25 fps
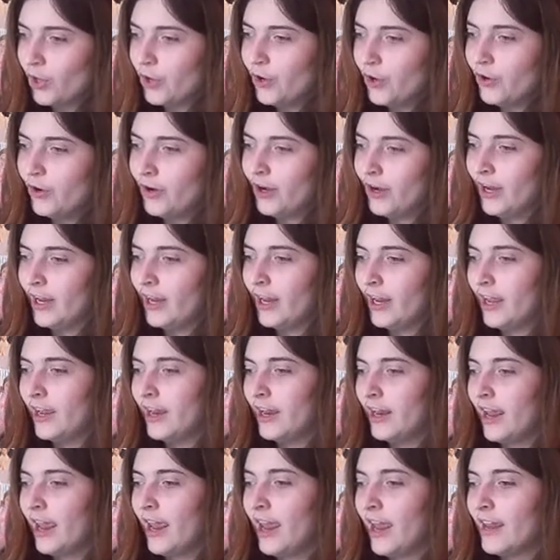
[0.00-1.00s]
created
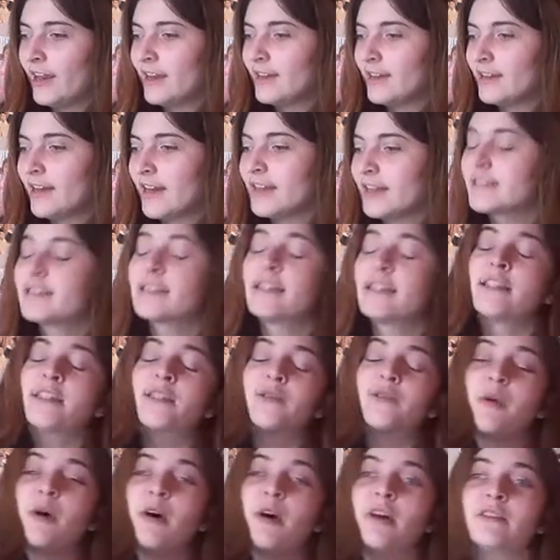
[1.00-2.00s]
a Destyne
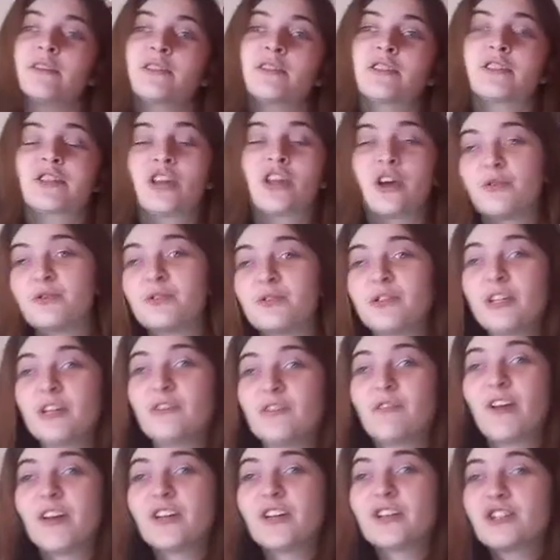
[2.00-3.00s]
Swan's Ghost
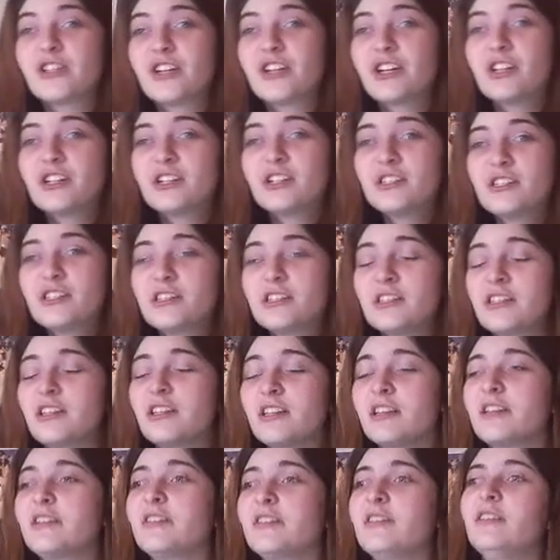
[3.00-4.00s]
Adventures
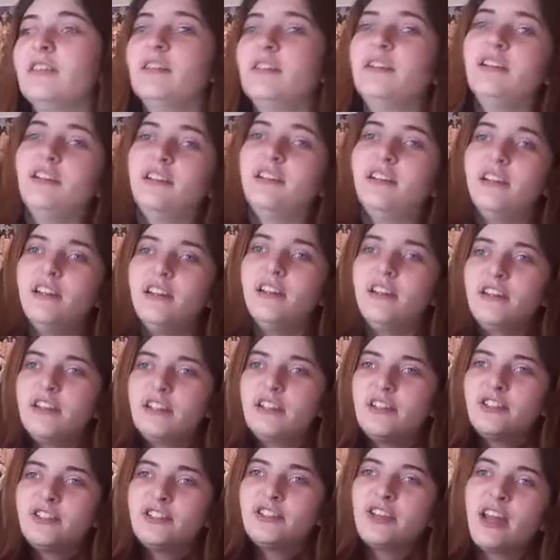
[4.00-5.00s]

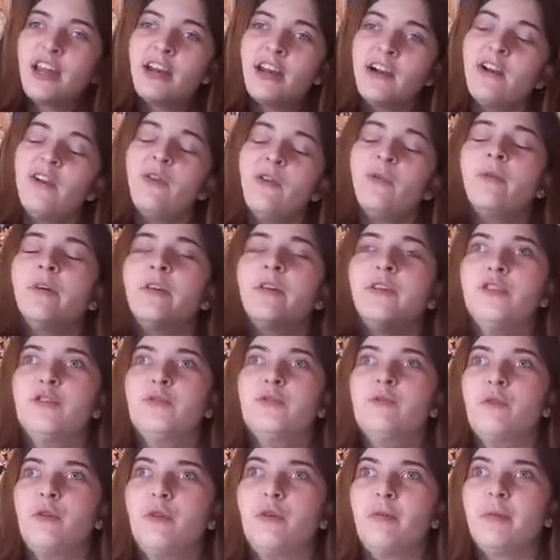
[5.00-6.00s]
channel, which
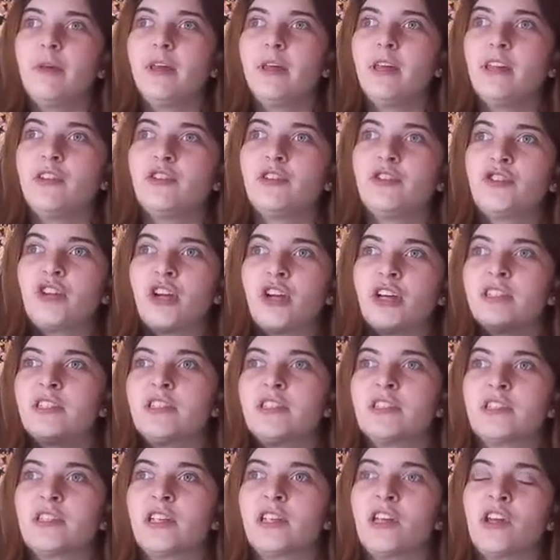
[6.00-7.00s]
will be
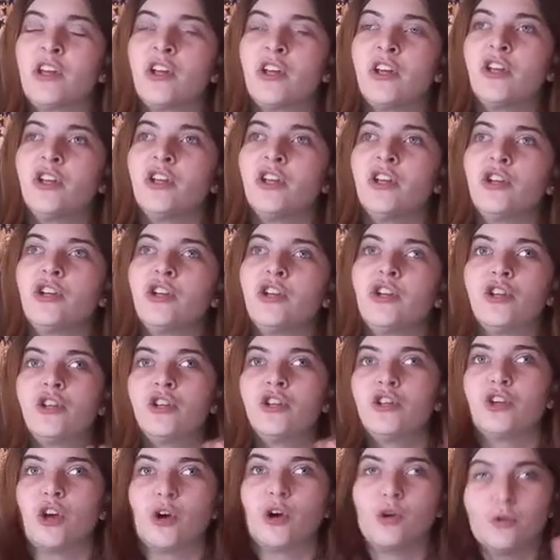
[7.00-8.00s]
just
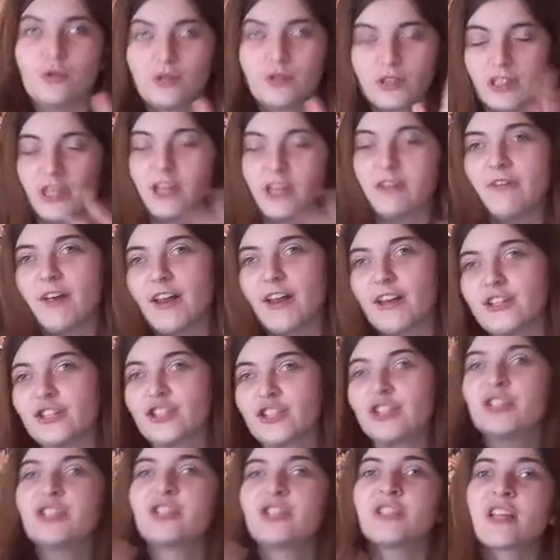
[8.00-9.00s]
ghost adventures